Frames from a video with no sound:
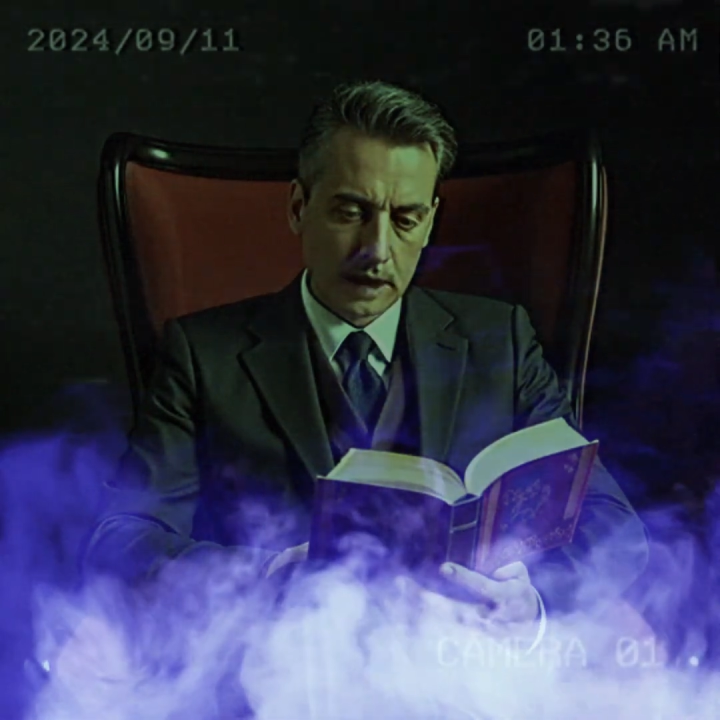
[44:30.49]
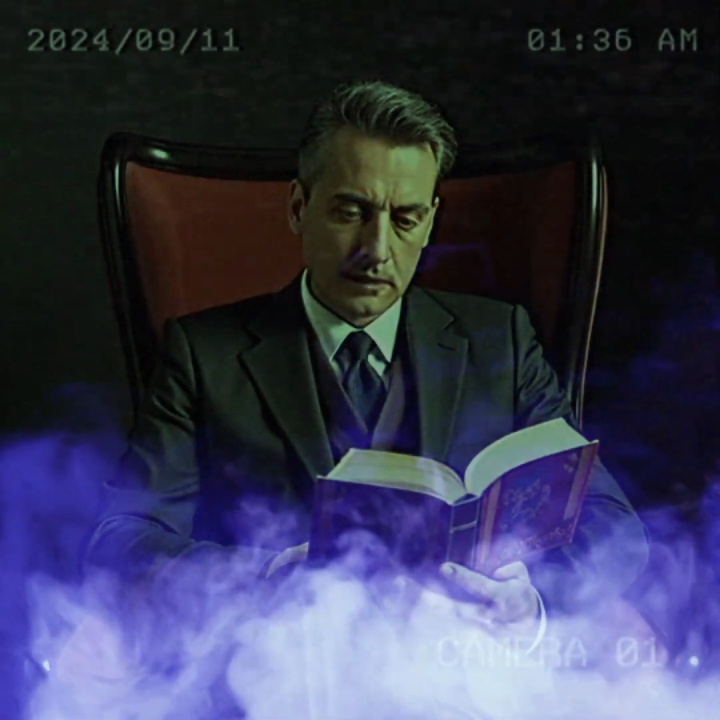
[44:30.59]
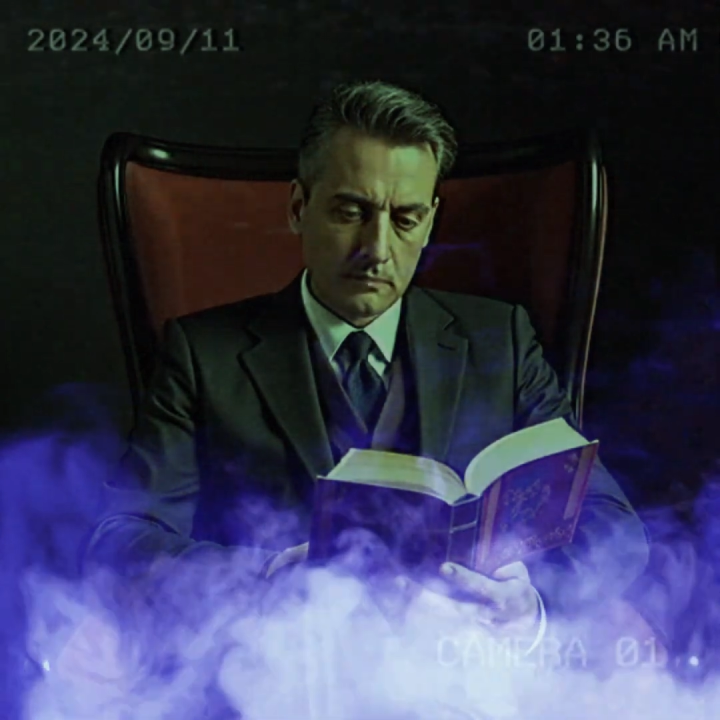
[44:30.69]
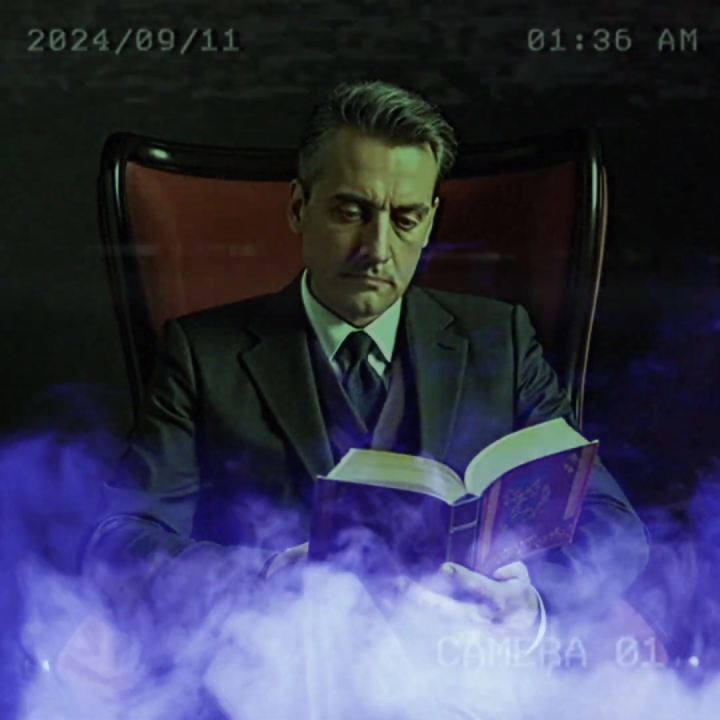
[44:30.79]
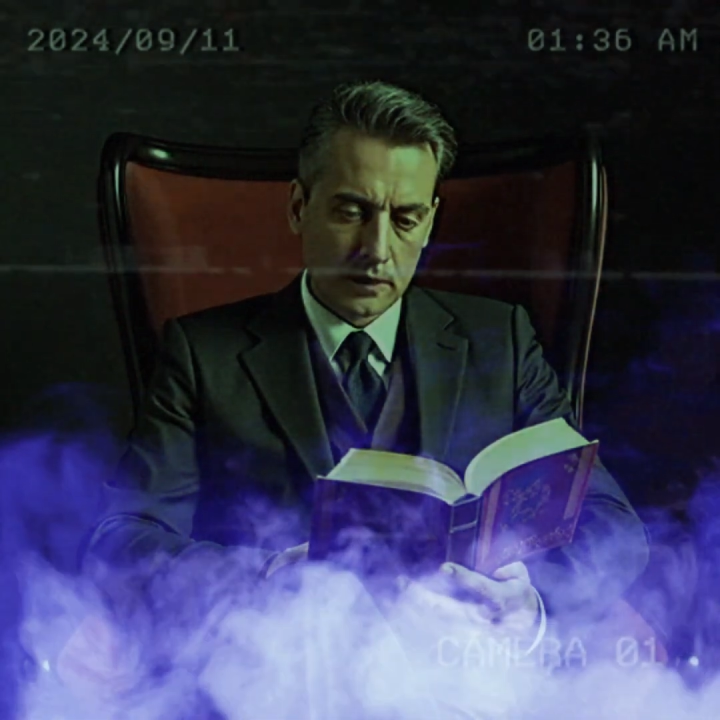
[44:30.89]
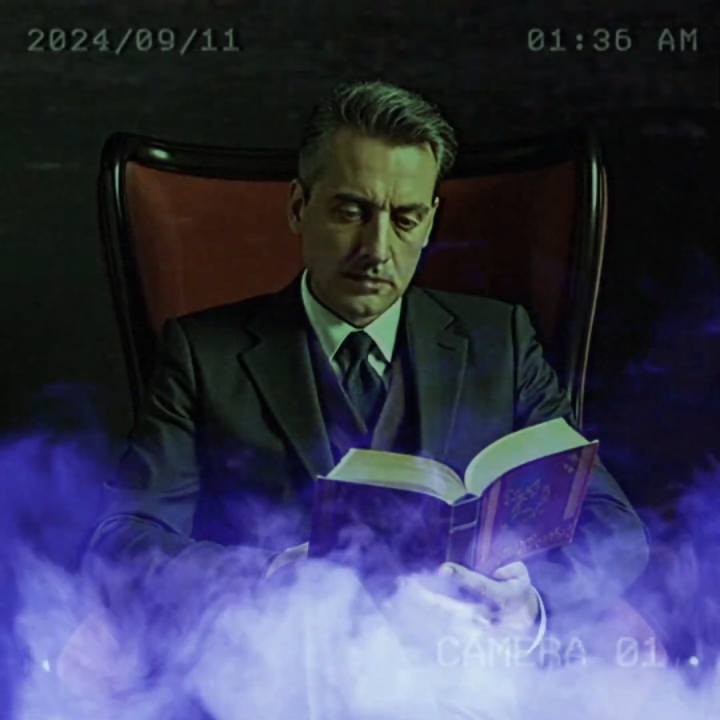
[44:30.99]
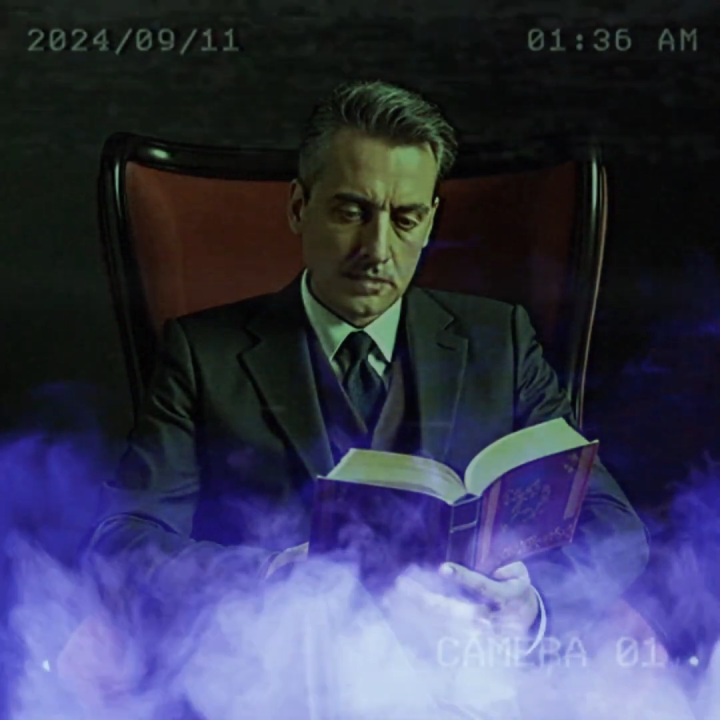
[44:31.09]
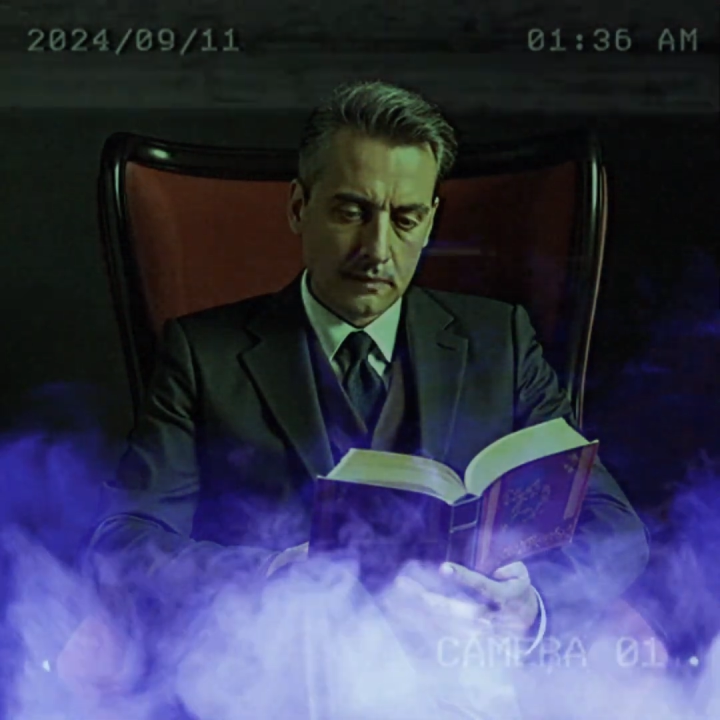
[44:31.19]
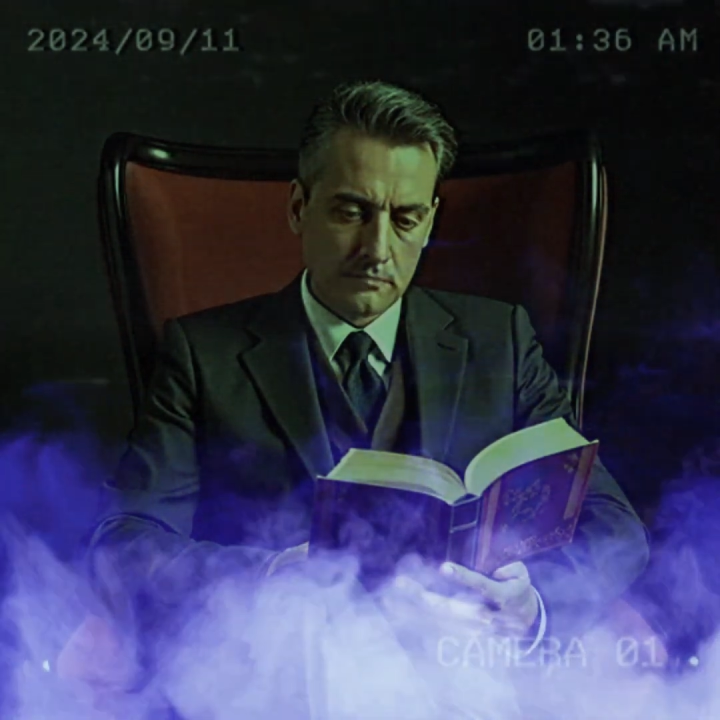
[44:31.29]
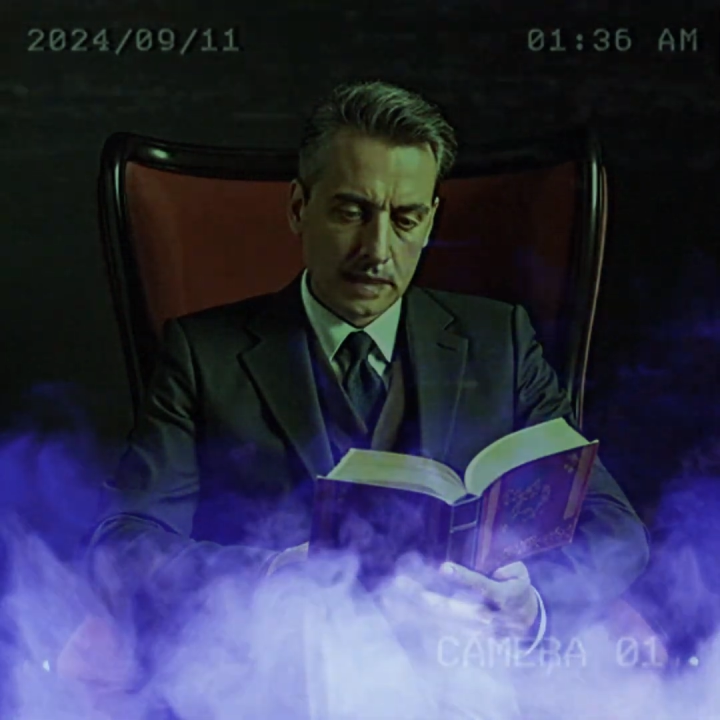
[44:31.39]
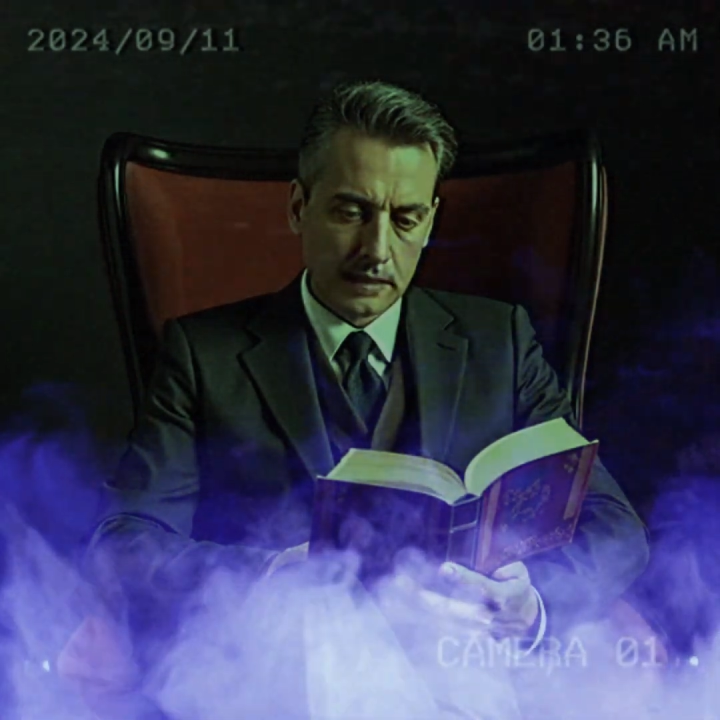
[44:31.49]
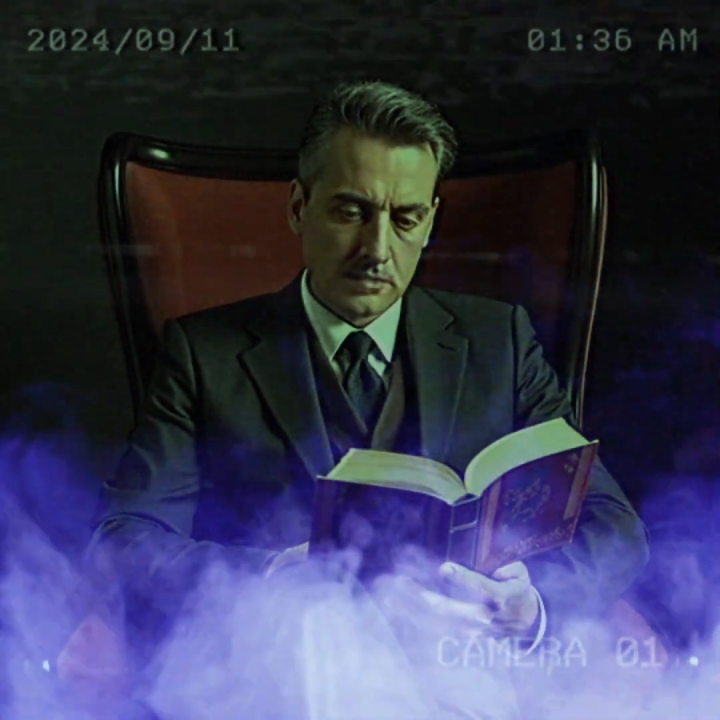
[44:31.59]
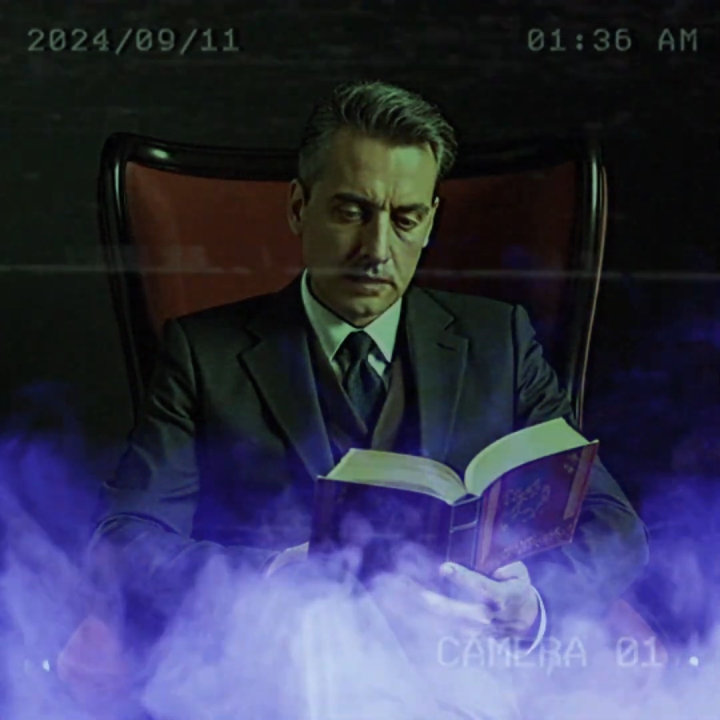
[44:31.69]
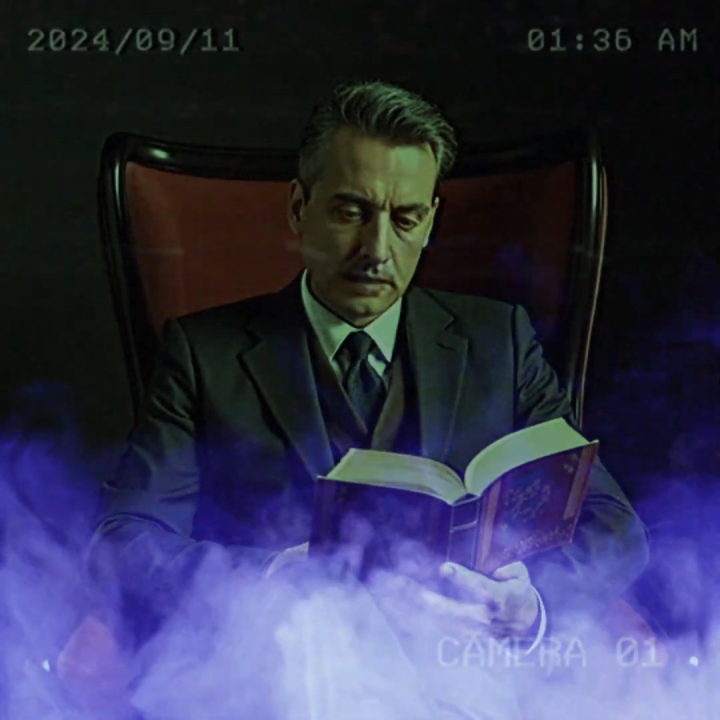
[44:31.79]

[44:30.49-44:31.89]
rank of first lieutenant